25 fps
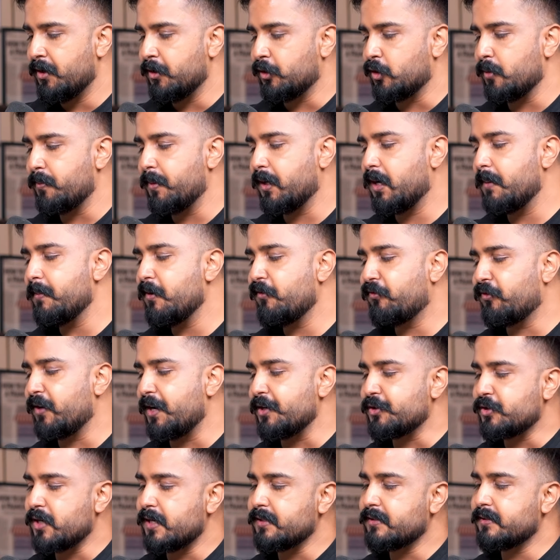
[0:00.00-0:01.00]
To become a
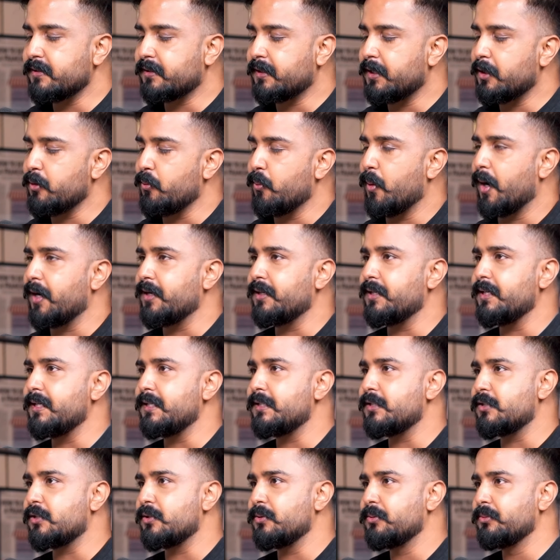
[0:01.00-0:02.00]
franchisee king, one
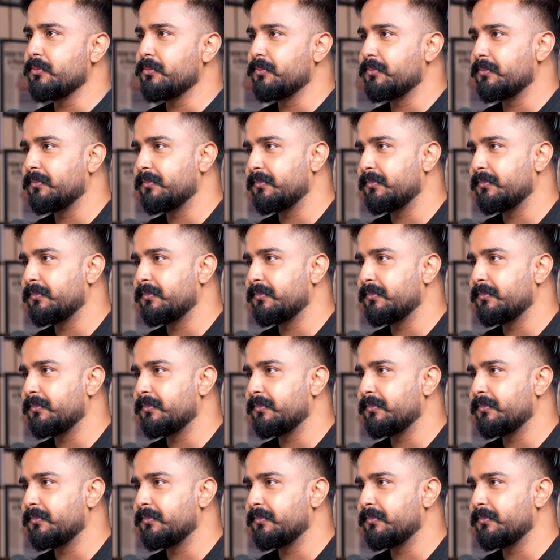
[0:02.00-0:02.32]
needs to